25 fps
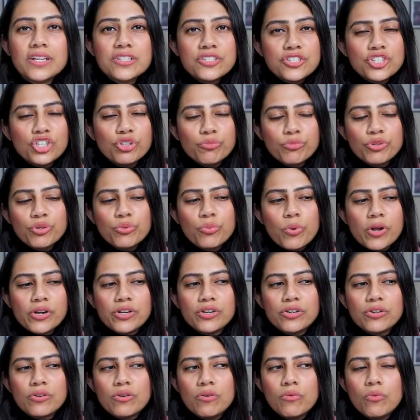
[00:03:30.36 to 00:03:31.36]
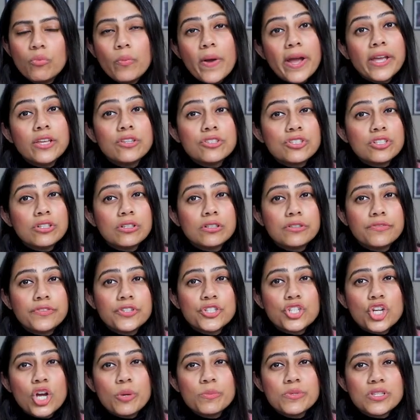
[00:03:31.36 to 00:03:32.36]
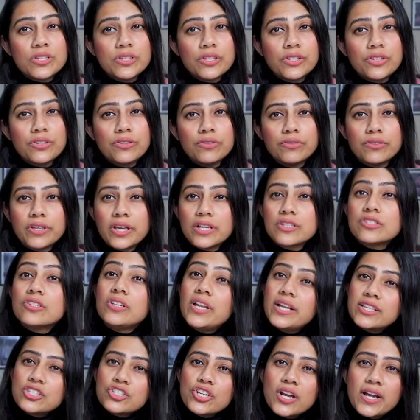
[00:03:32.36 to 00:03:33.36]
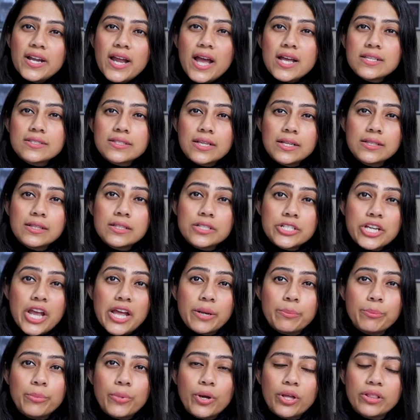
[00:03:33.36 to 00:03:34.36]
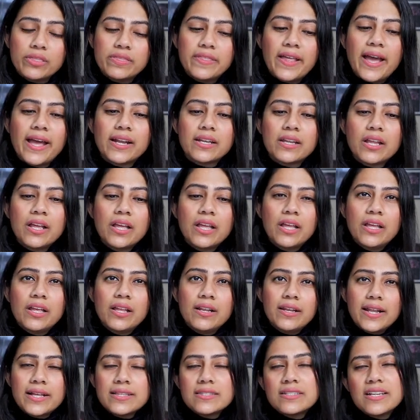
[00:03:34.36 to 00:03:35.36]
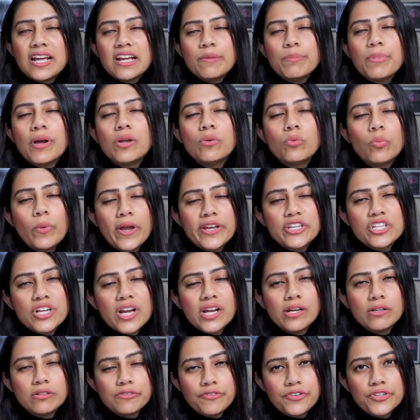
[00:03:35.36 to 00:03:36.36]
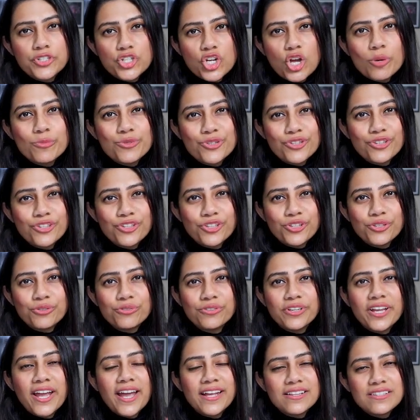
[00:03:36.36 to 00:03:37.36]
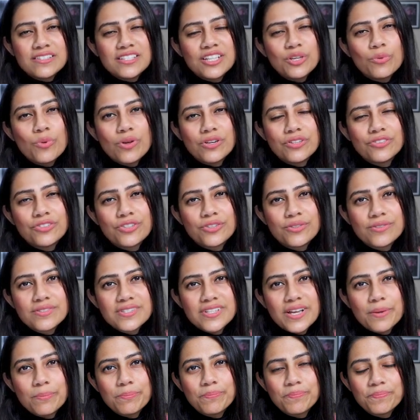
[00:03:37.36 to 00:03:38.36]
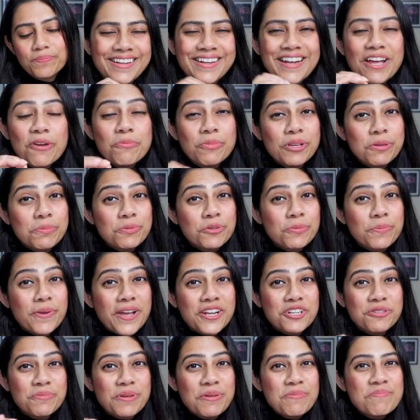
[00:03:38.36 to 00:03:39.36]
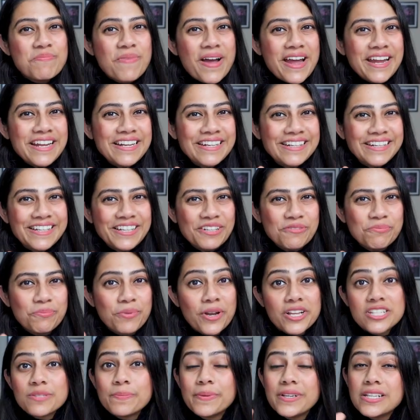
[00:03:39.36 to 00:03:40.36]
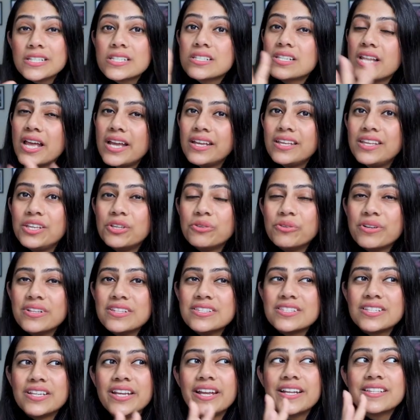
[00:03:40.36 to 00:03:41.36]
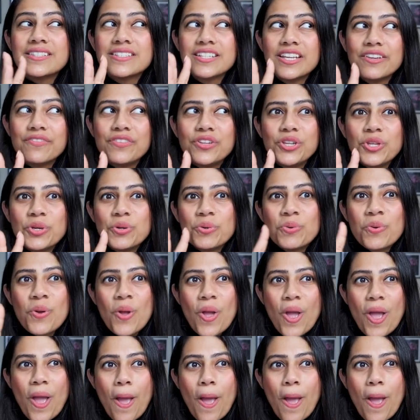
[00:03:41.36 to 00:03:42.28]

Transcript: Assume you want to know where you should look for jobs in the UK. So let's try asking the chatbot that. Let's type out where should I look for jobs in the UK and see what it throws up. Now be prepared to be mildly impressed, because like you can see, it's given you